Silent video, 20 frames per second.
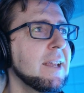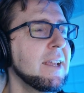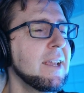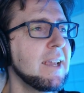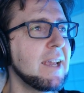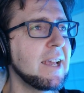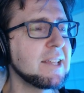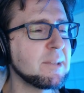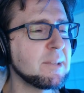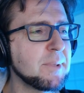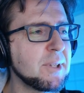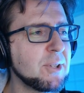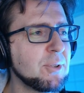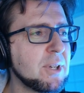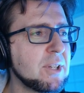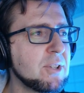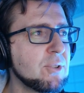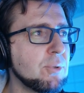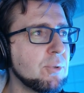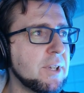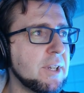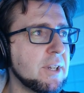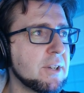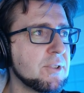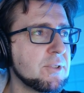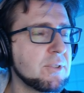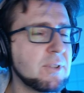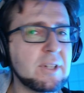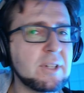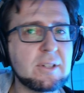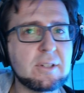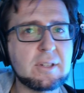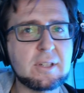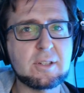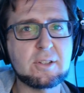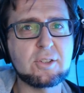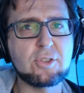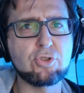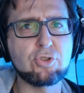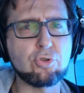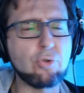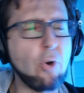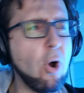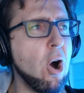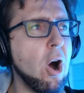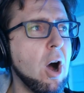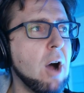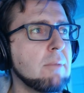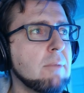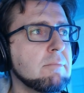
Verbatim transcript: And something you can do here is you can draw